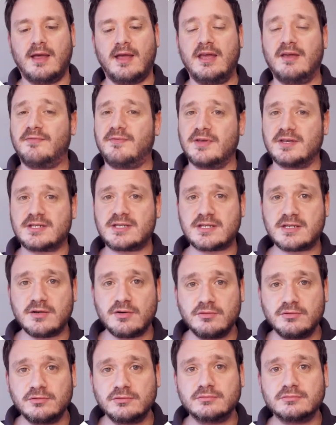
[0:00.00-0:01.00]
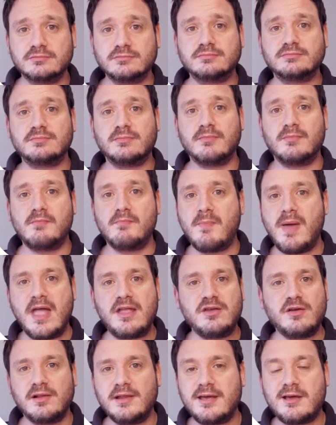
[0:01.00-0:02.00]
If you're still
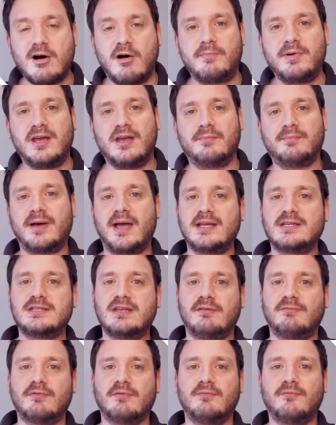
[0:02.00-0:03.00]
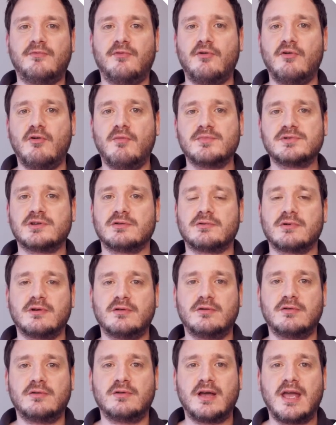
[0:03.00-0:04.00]
manually copying and pasting from forms
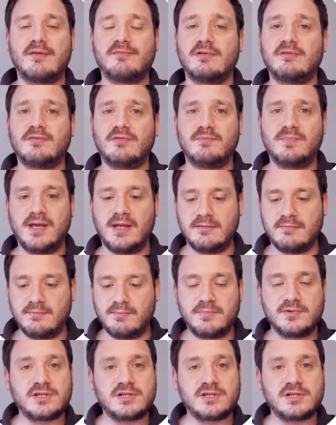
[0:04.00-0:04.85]
or heaven forbid,